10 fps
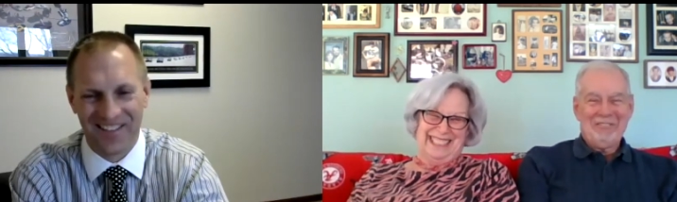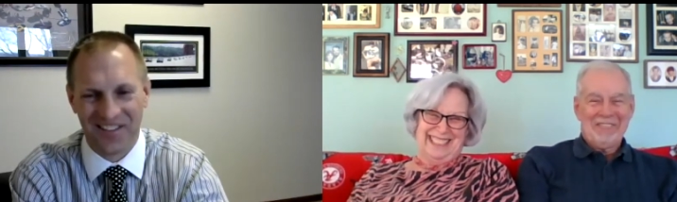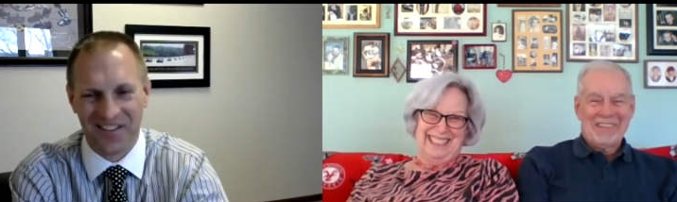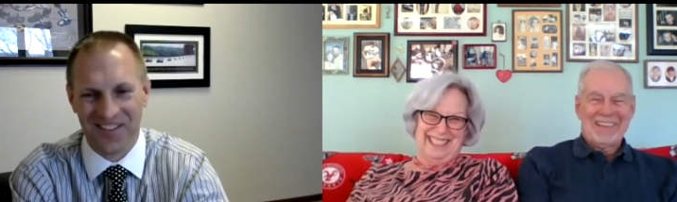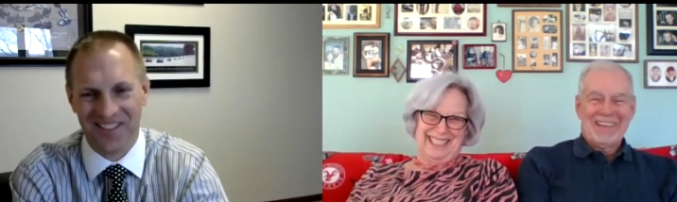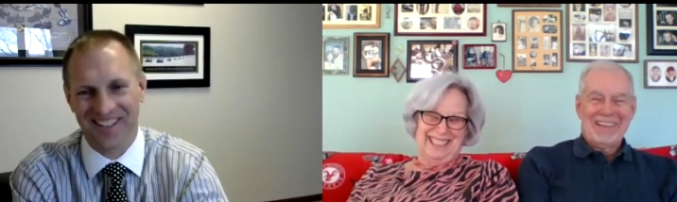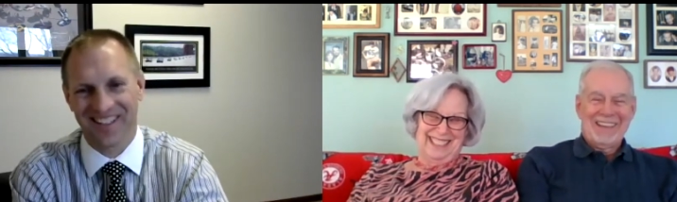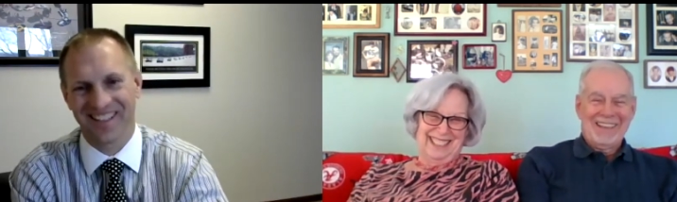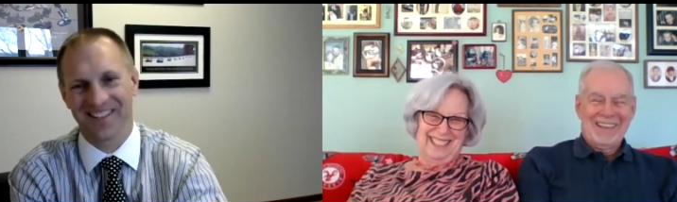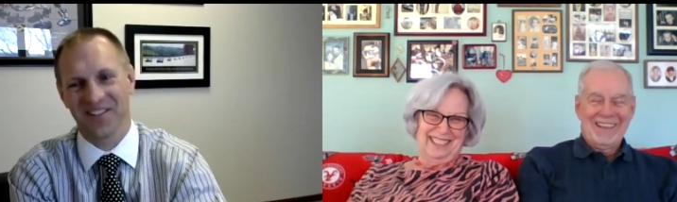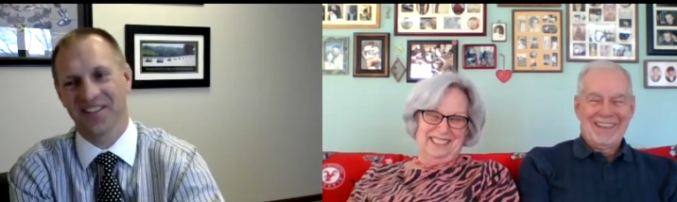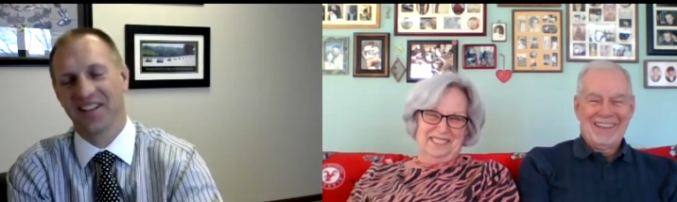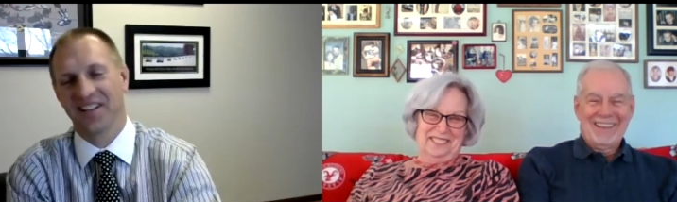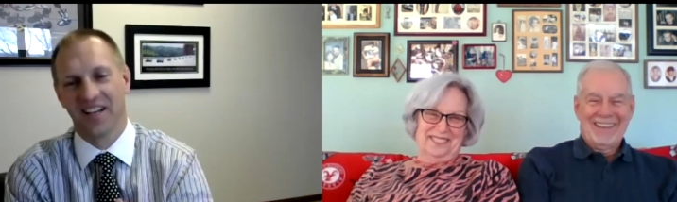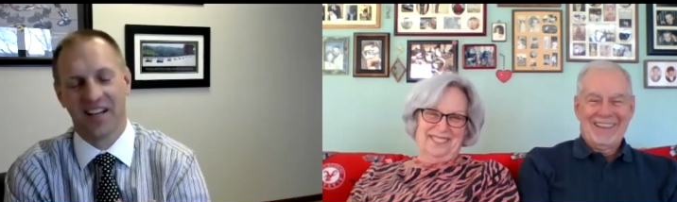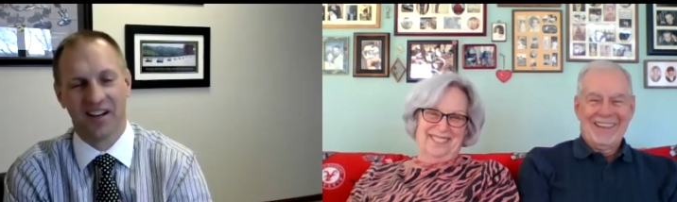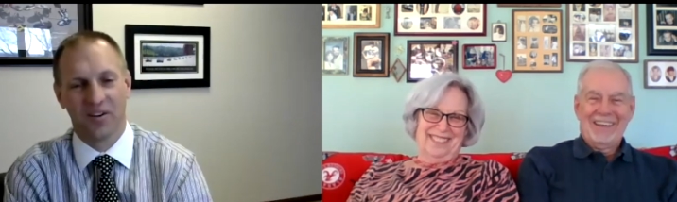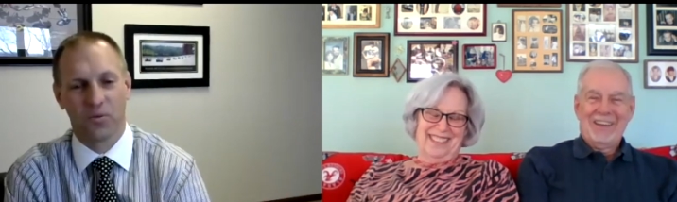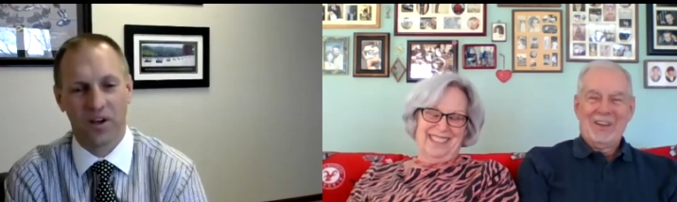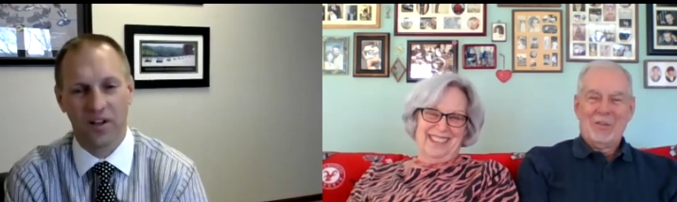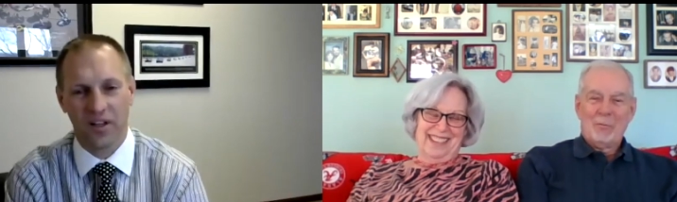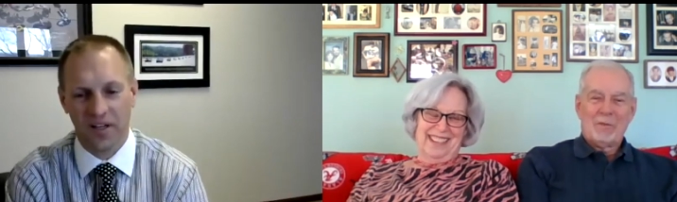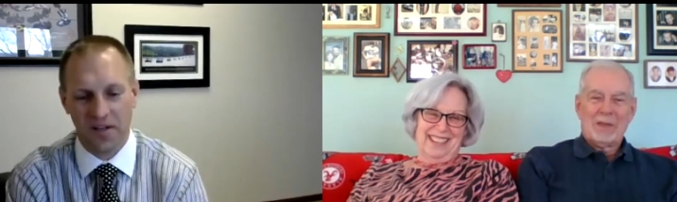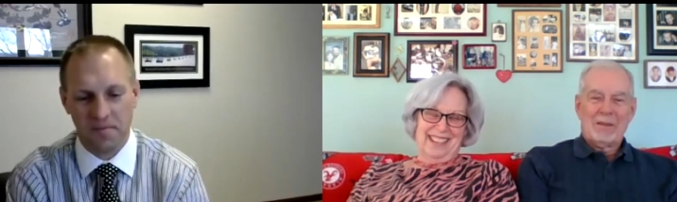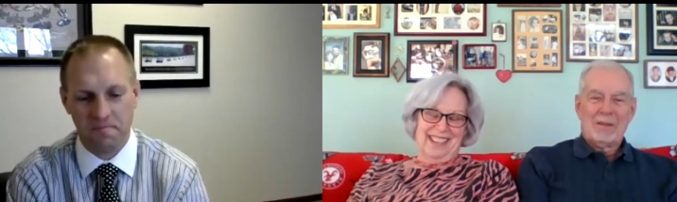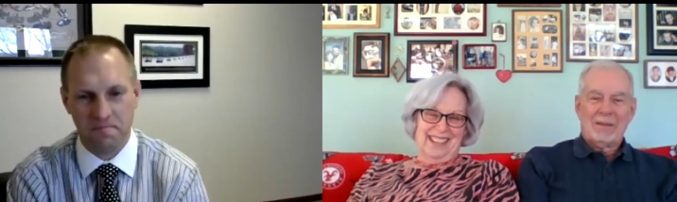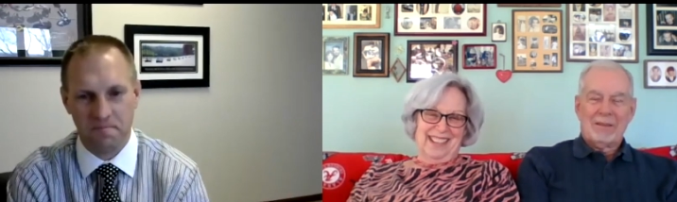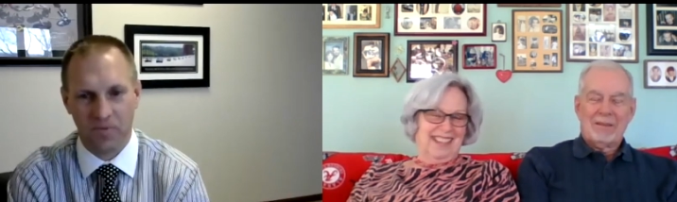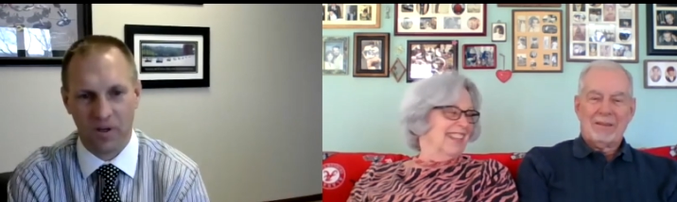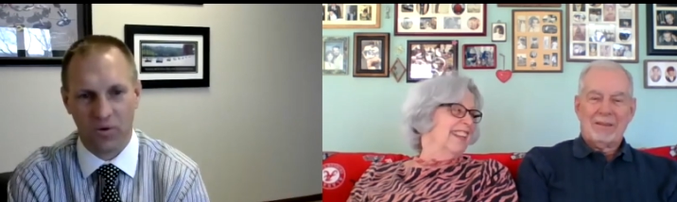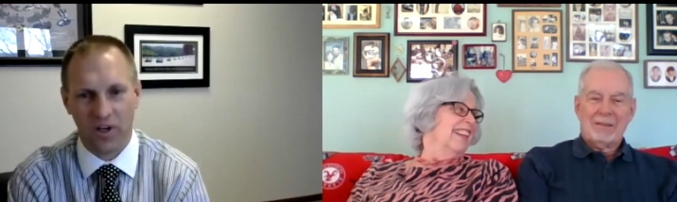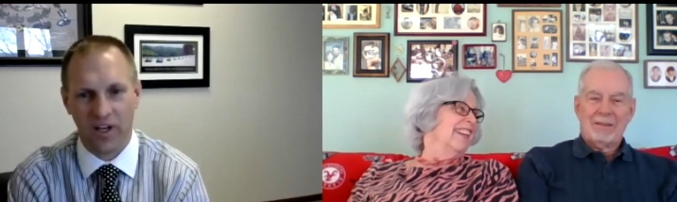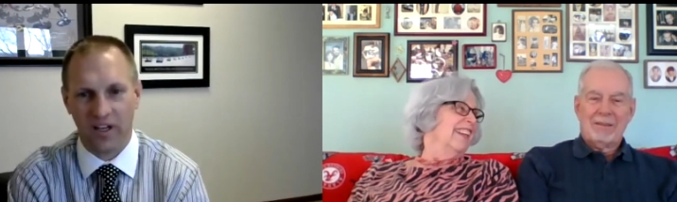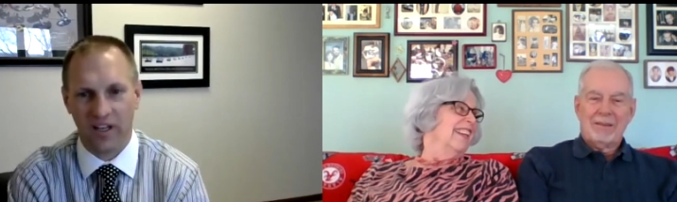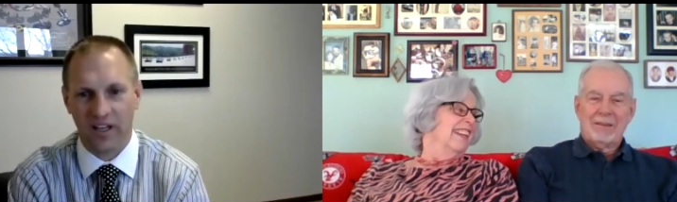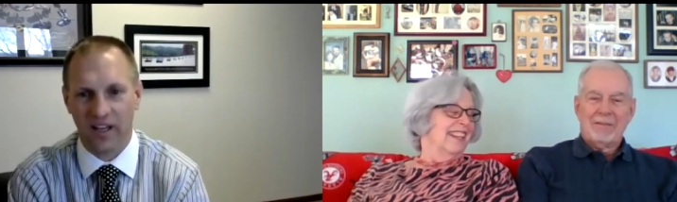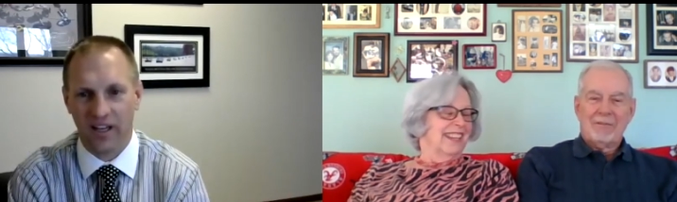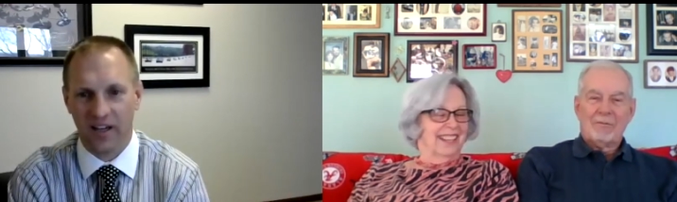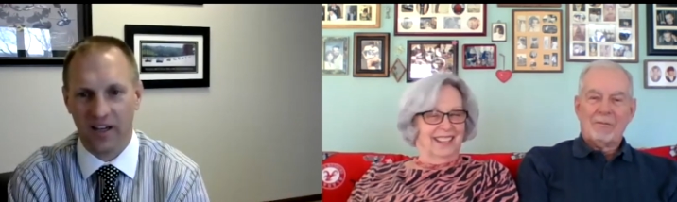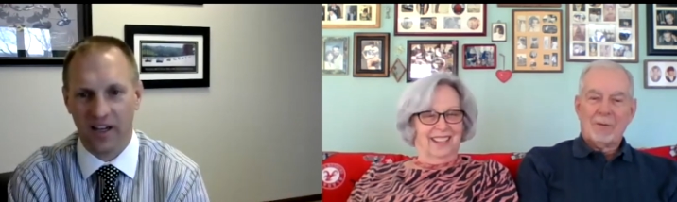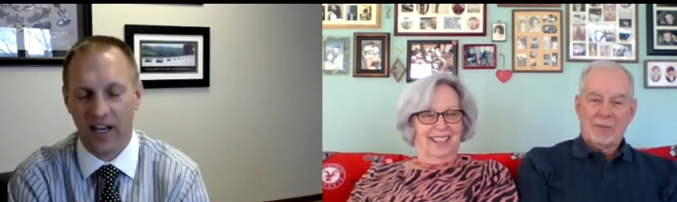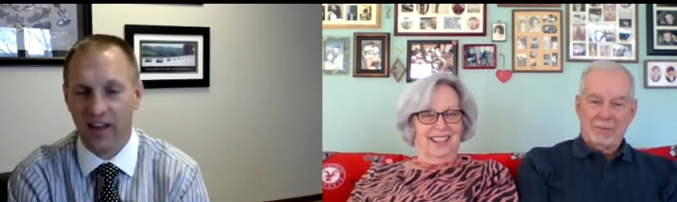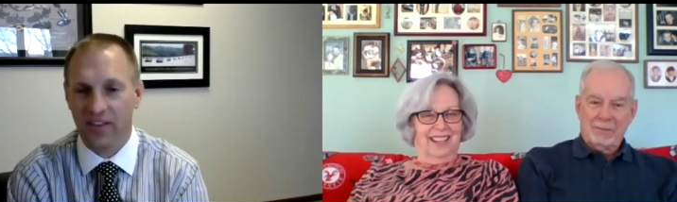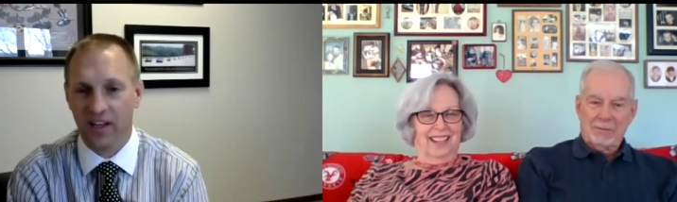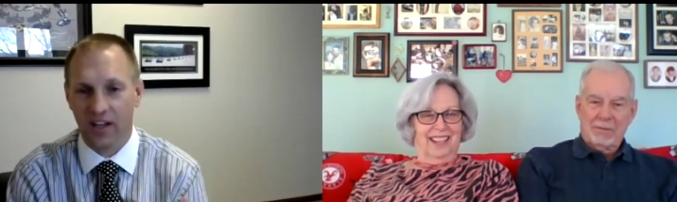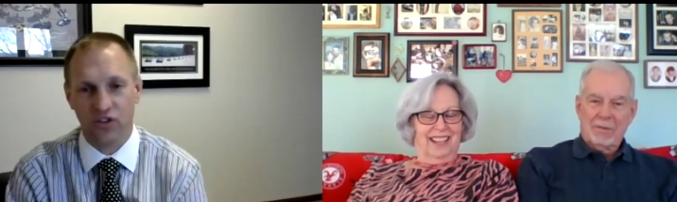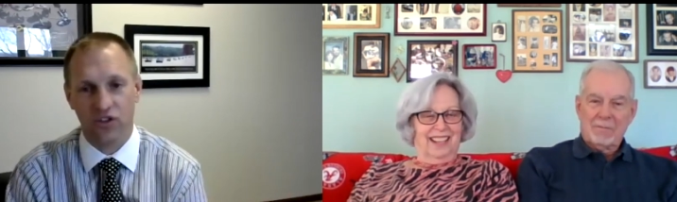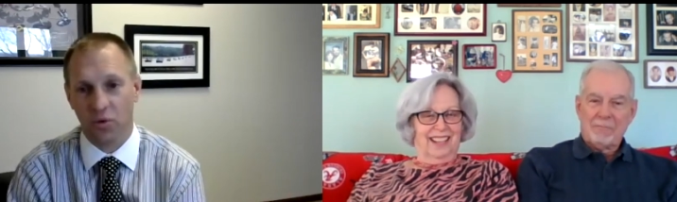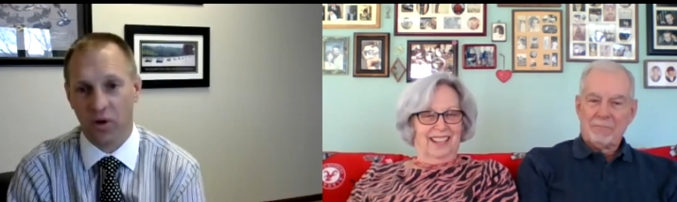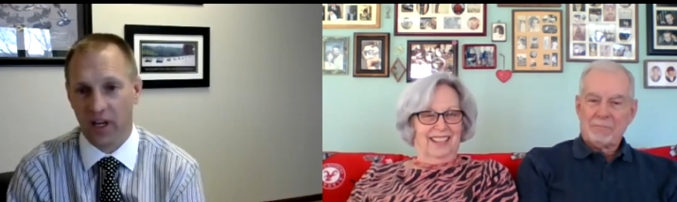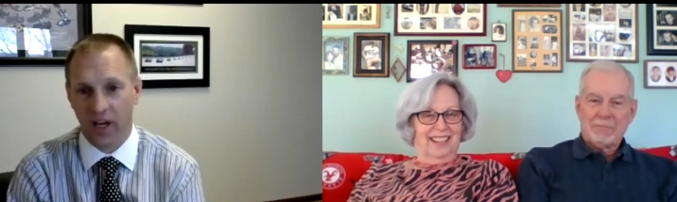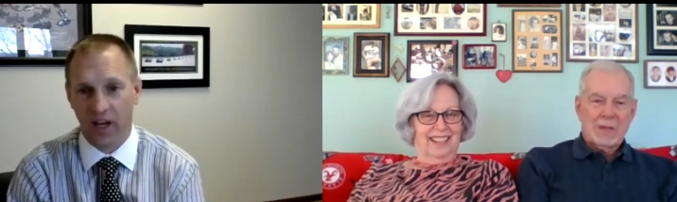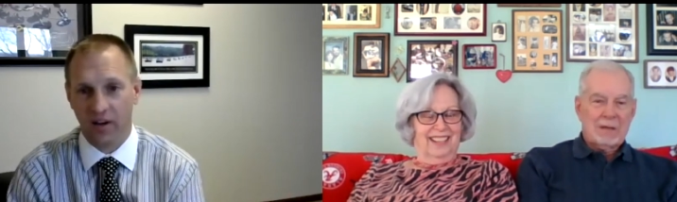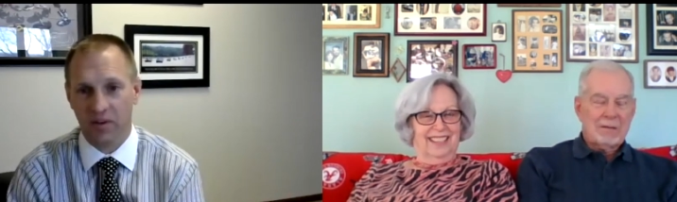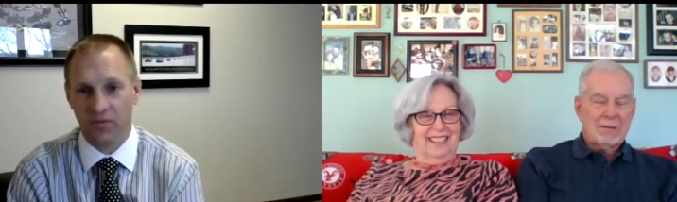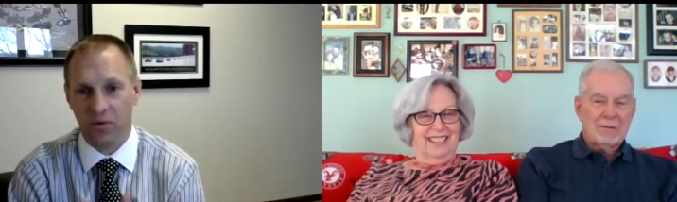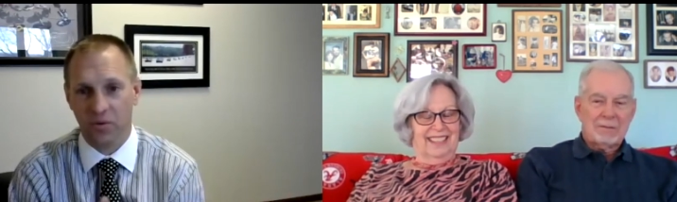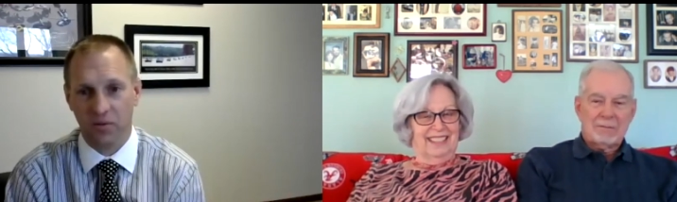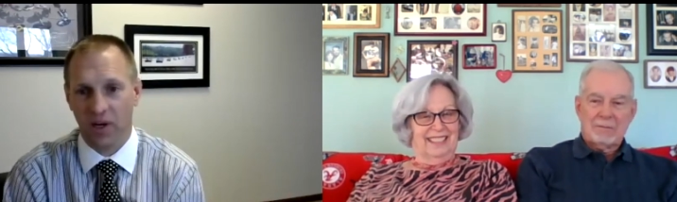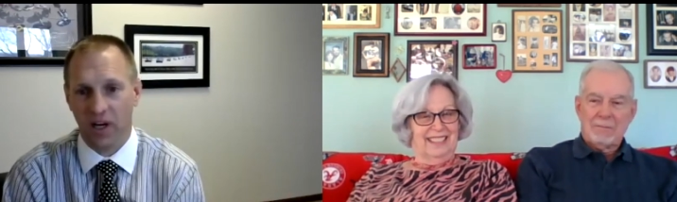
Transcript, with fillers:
Speaker 1: oh, good, good. Well, um, great. Uh, anything else you want to add before we